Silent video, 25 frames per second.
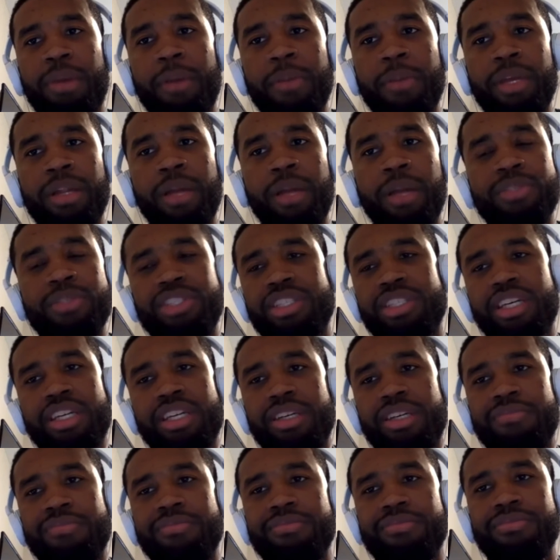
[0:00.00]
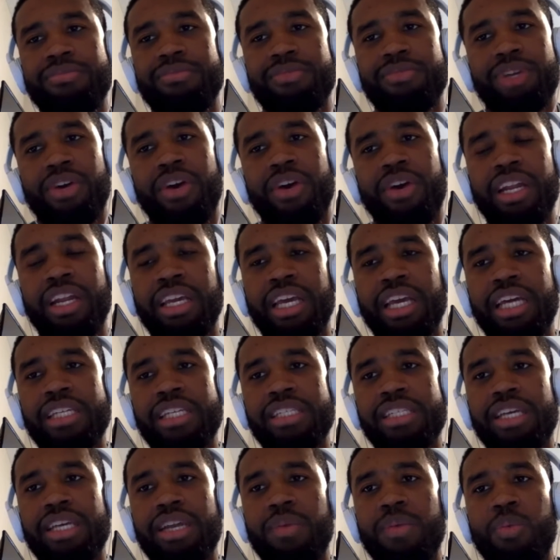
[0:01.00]
I mean, I'm just gonna go ahead and
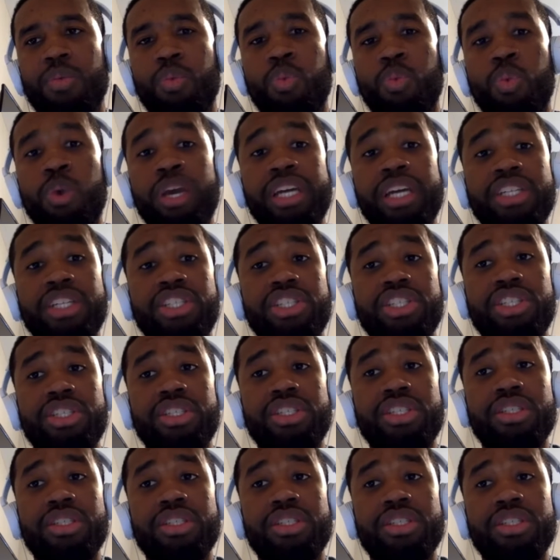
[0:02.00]
guess it. Which